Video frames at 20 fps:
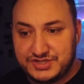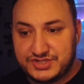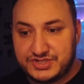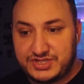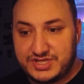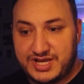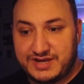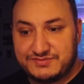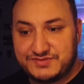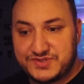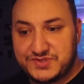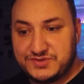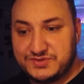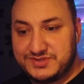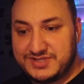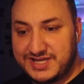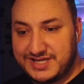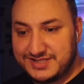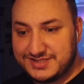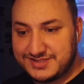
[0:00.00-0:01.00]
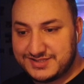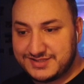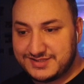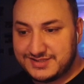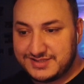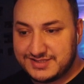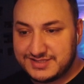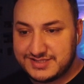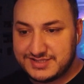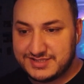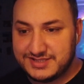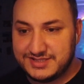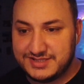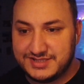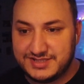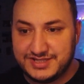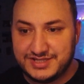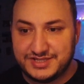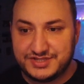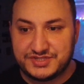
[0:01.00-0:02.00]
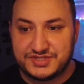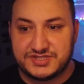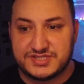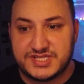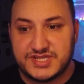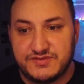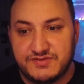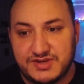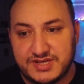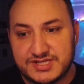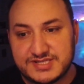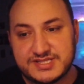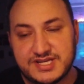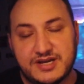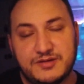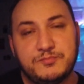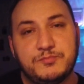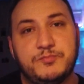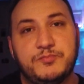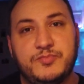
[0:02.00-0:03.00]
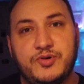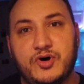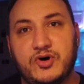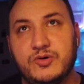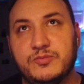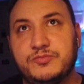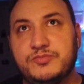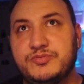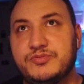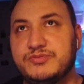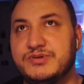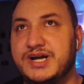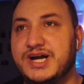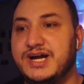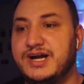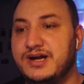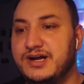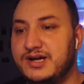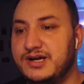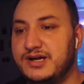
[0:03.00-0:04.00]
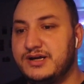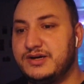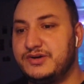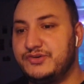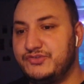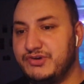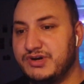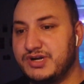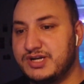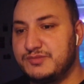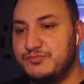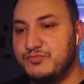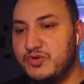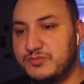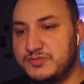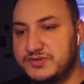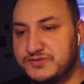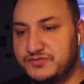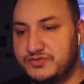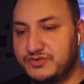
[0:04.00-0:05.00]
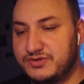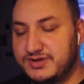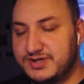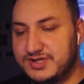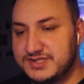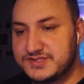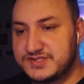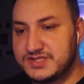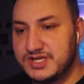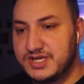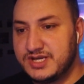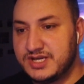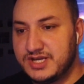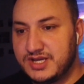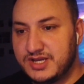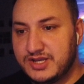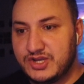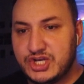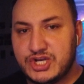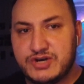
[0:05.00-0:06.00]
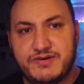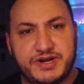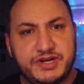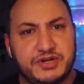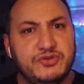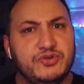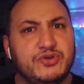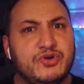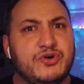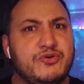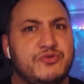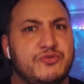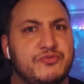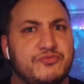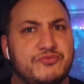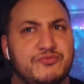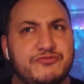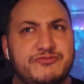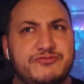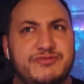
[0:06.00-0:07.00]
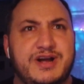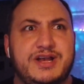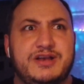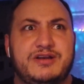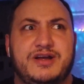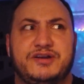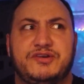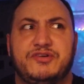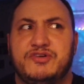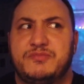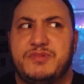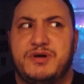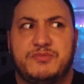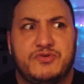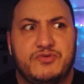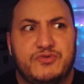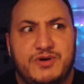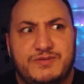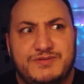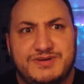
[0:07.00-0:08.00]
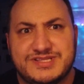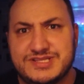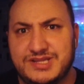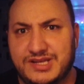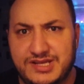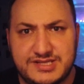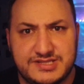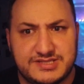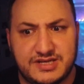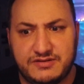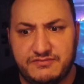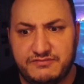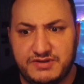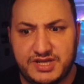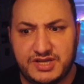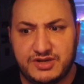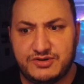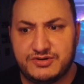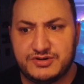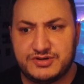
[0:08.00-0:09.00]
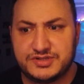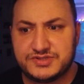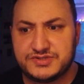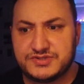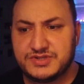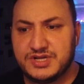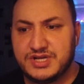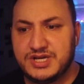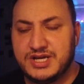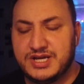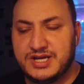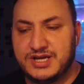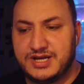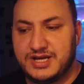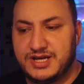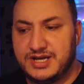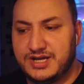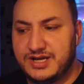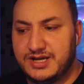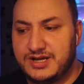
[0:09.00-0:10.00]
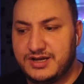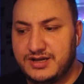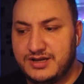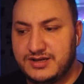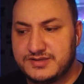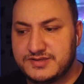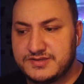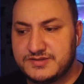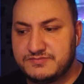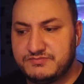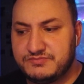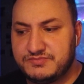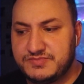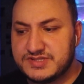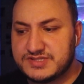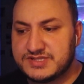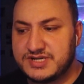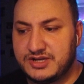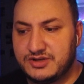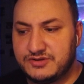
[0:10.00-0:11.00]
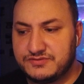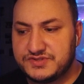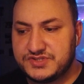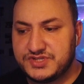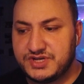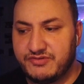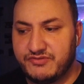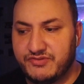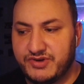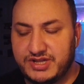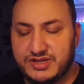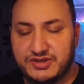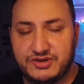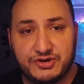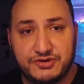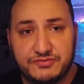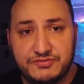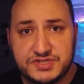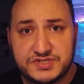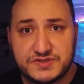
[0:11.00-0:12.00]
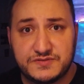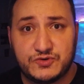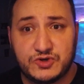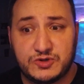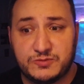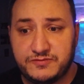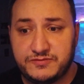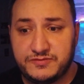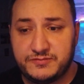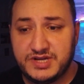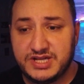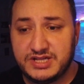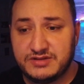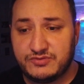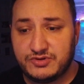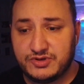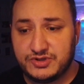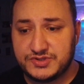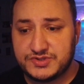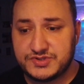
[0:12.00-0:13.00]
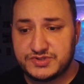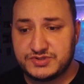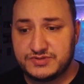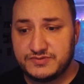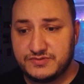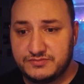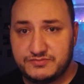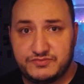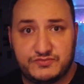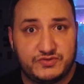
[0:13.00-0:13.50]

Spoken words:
She had two dancers. She's giving some pop rock moment for us. You know, I don't remember when was the last time we heard this kind of genre in the Eurovision from a female voice.